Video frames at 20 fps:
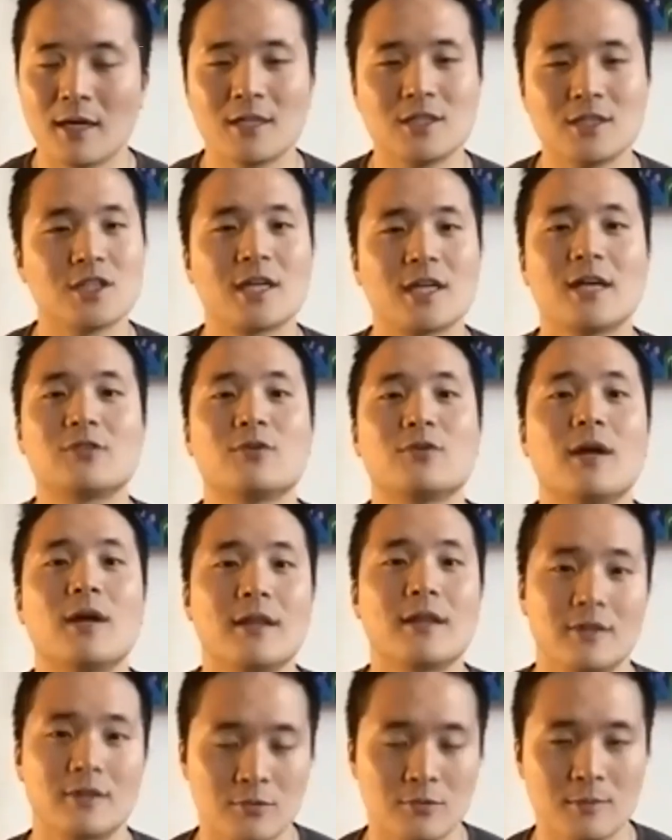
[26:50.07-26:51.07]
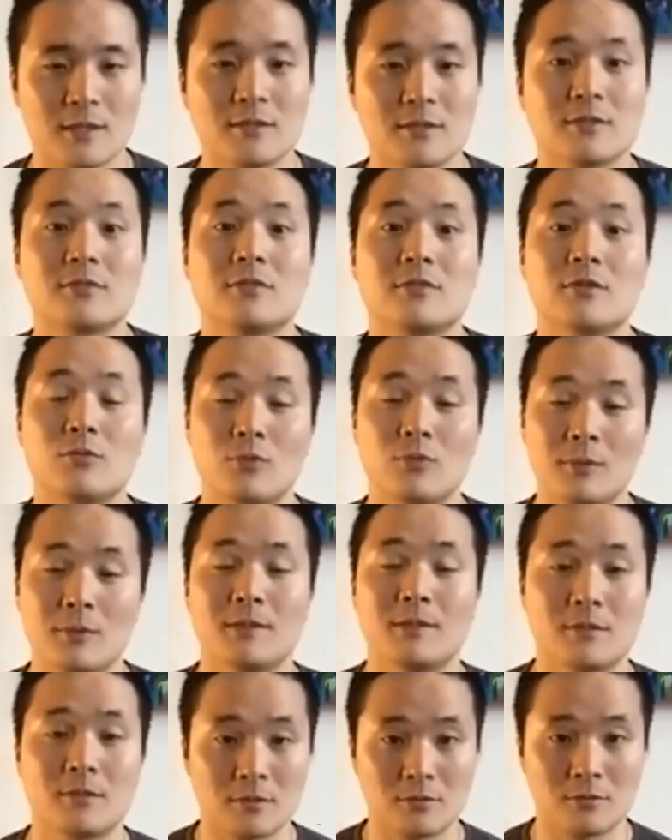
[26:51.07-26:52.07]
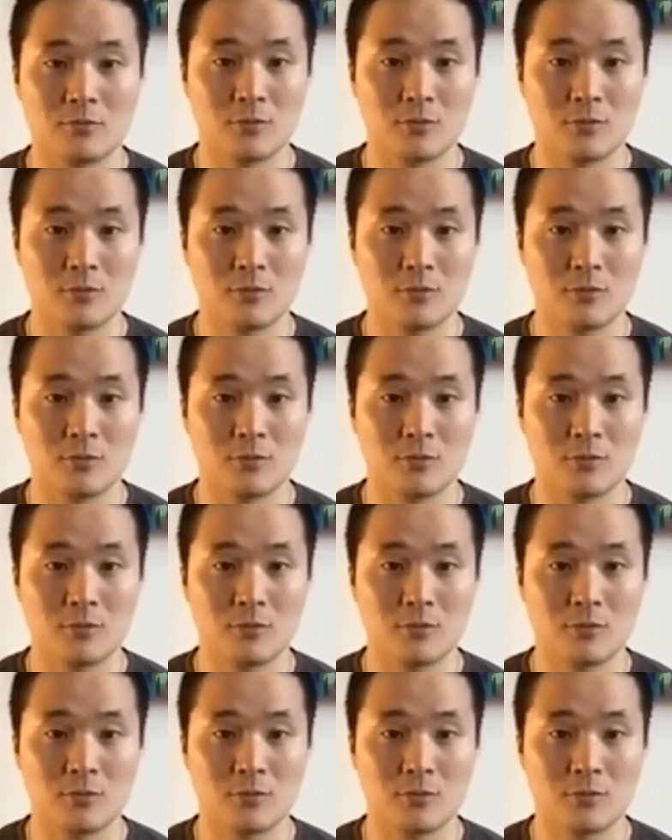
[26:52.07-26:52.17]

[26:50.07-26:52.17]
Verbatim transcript: And she can't do anything to me. And this is a woman's